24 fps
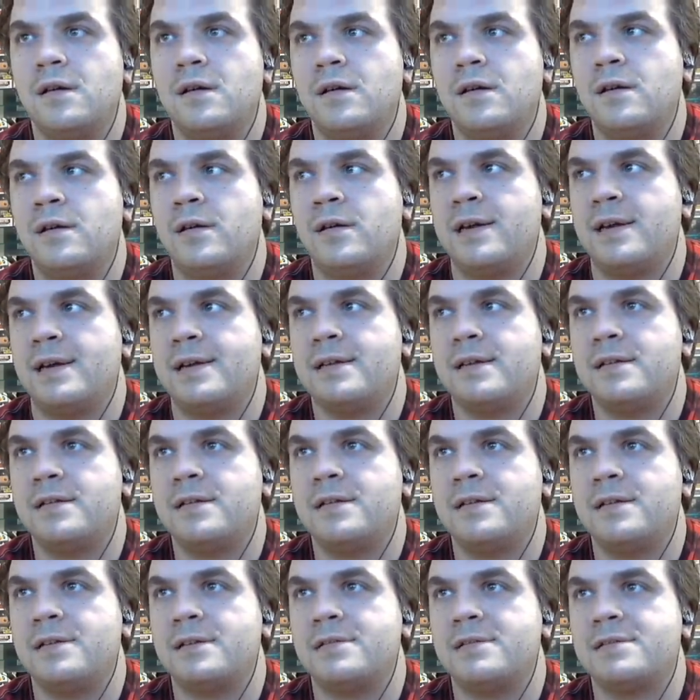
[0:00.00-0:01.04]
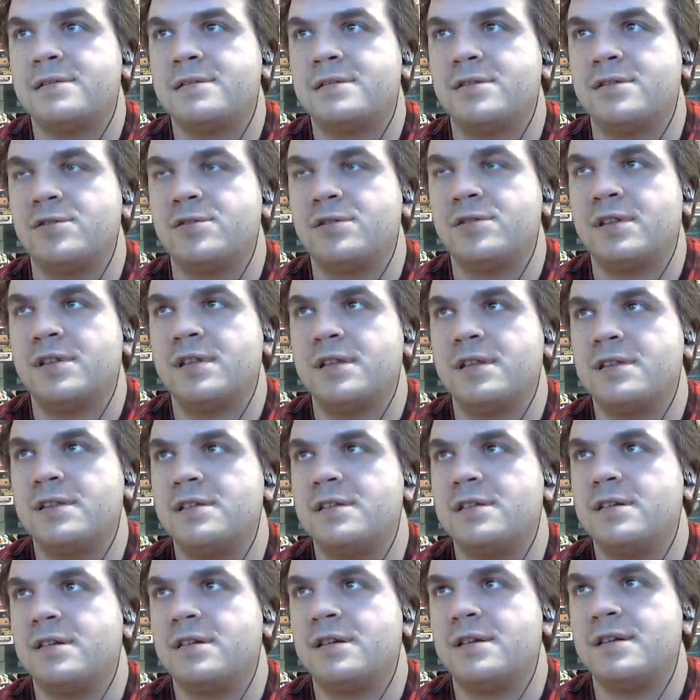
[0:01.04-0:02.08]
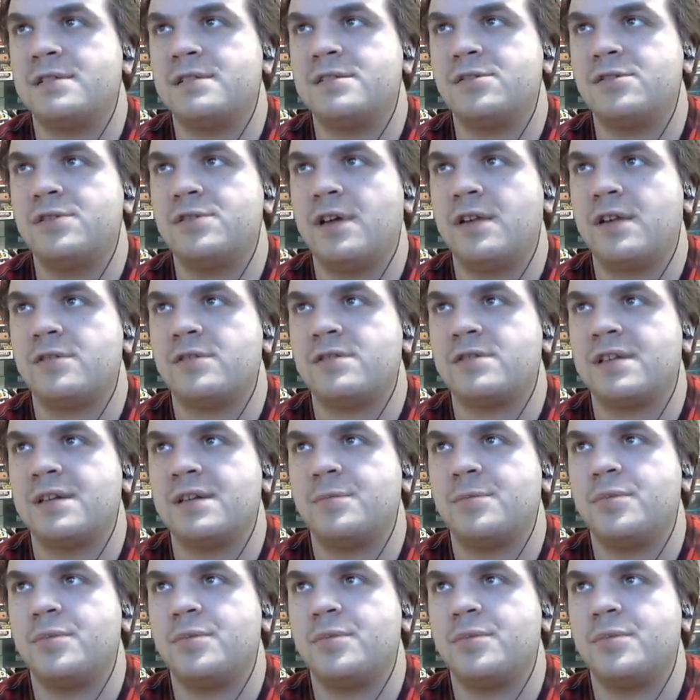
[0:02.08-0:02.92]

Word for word: all right let's do the uh, let's do down a skip